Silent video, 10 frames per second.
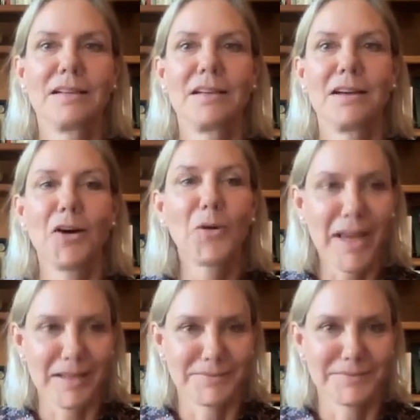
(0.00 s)

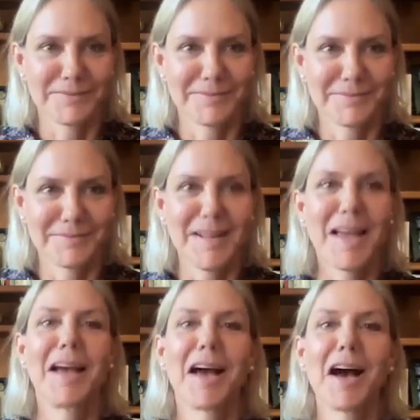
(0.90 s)
Okay,
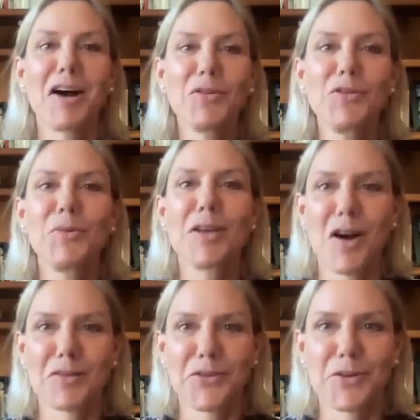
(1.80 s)
how do we
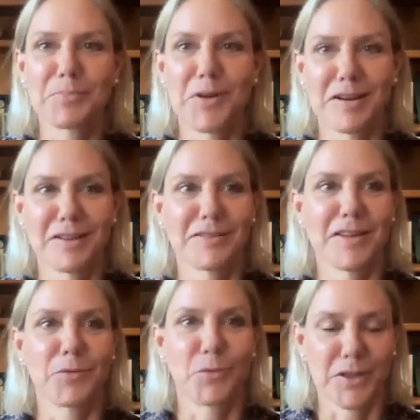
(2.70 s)
offer products
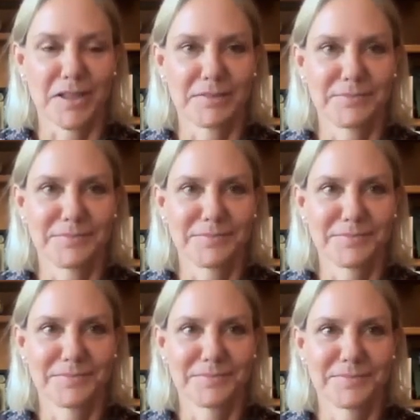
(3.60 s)
that work?
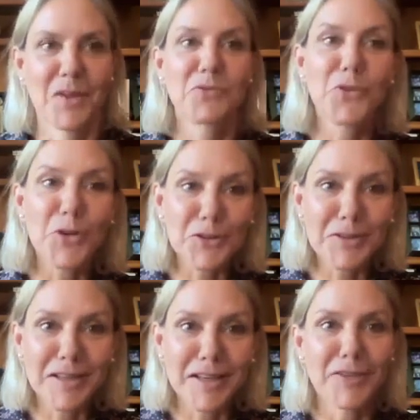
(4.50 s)
First,
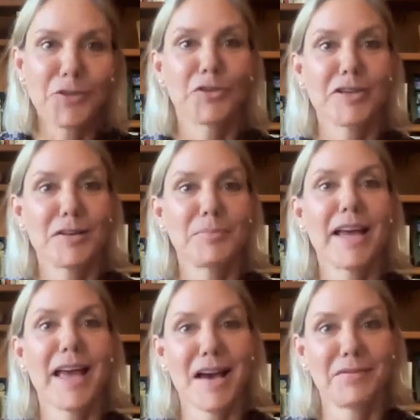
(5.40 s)
you start by
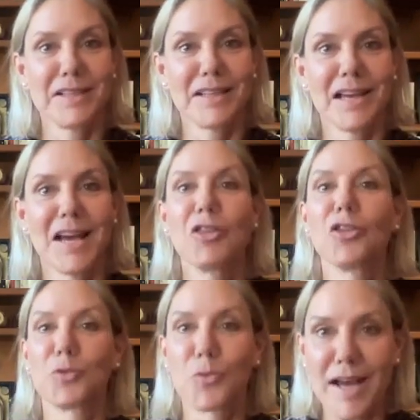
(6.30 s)
having
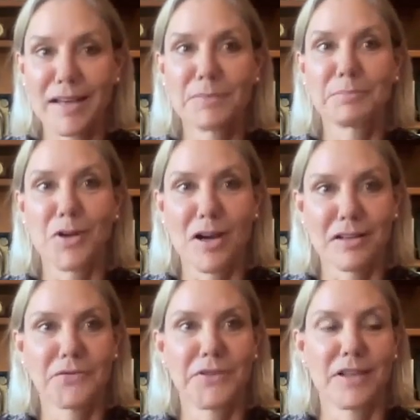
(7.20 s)
the right
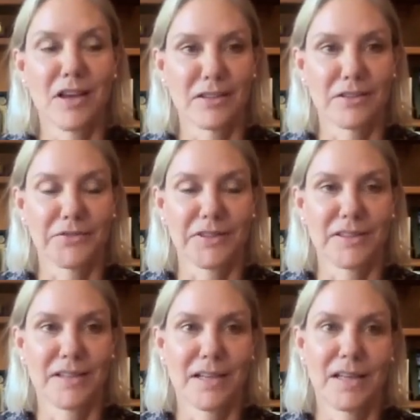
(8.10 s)
product philosophy.
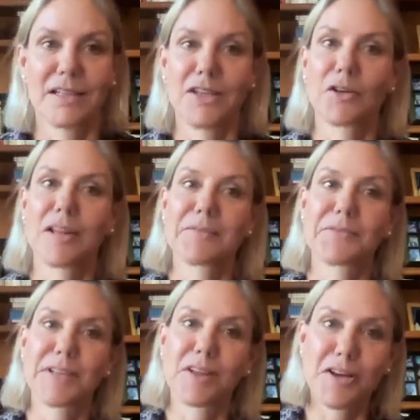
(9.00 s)
NeoLife's
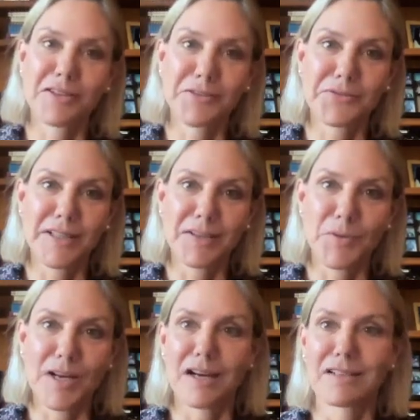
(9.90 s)
philosophy
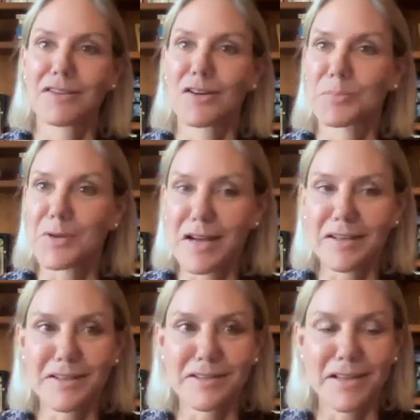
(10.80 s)
regarding our
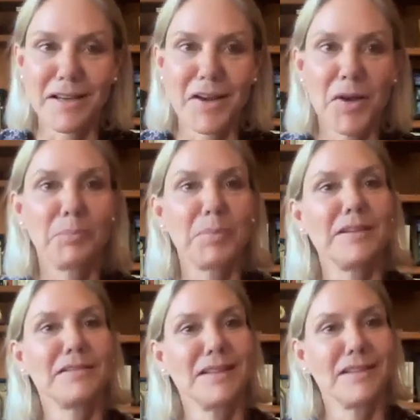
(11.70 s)
products,
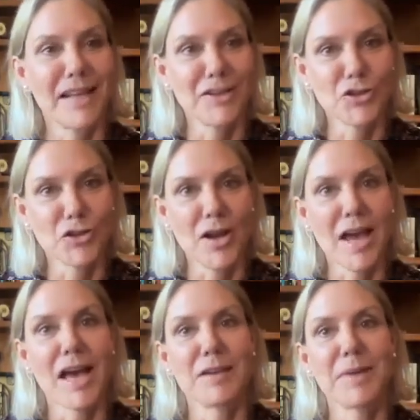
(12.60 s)
based in nature
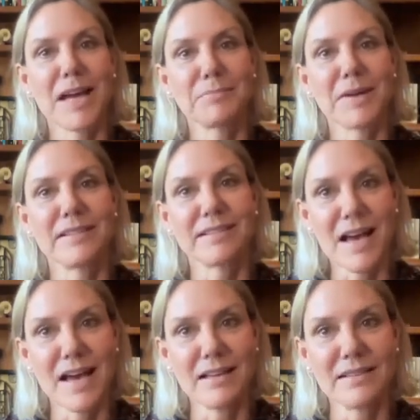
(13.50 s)
and backed by
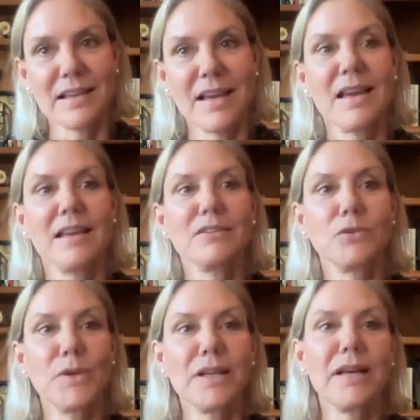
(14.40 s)
science, is
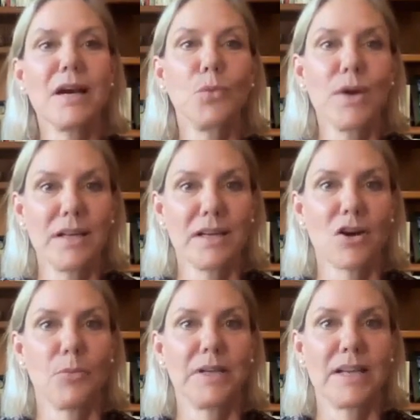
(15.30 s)
really a winning
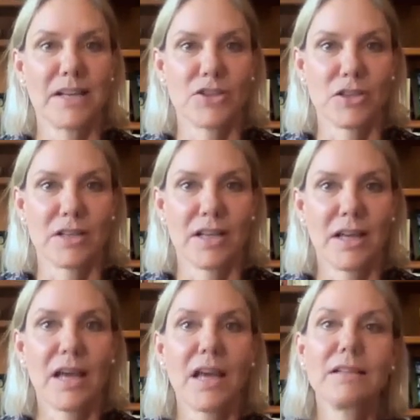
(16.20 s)
combination.
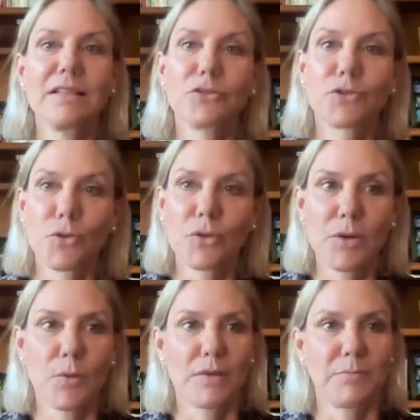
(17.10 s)
It is truly
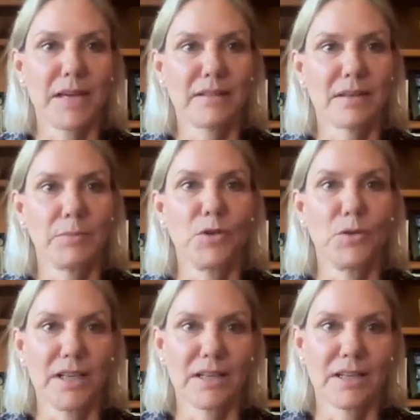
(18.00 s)
what makes them
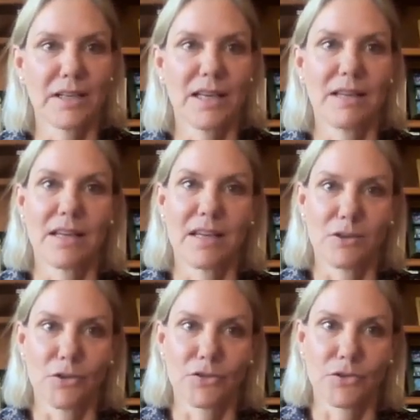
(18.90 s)
unique in the
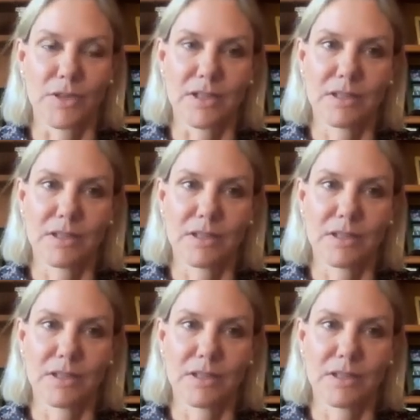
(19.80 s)
industry.